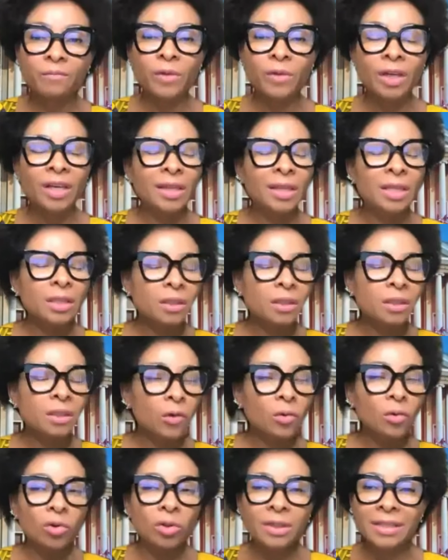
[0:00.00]
This
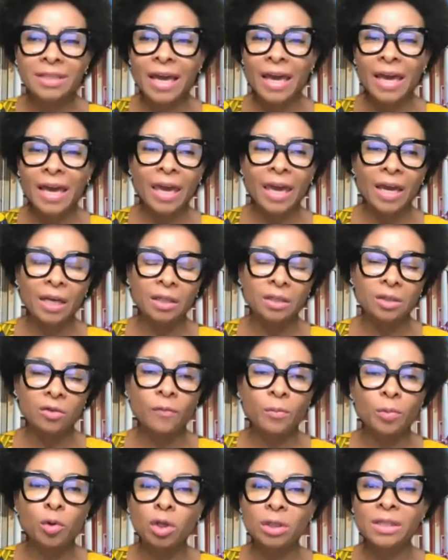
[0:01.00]
followed decades of
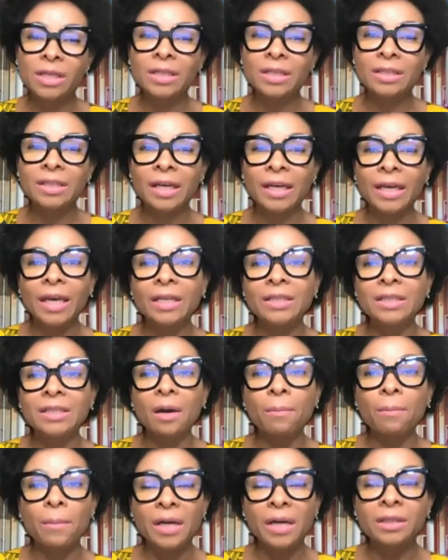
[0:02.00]
protest against the
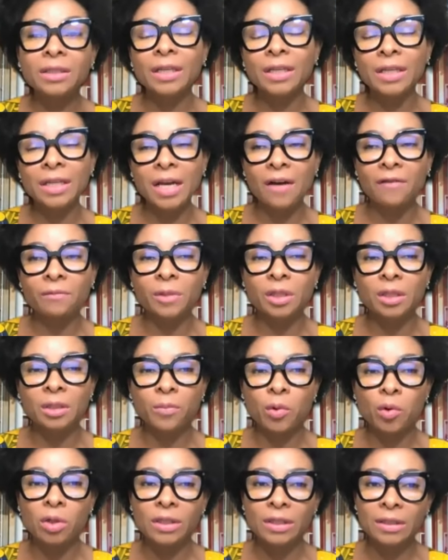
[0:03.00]
apartheid government's
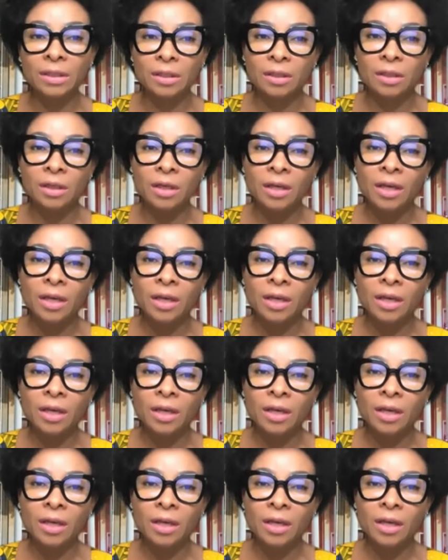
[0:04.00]
policy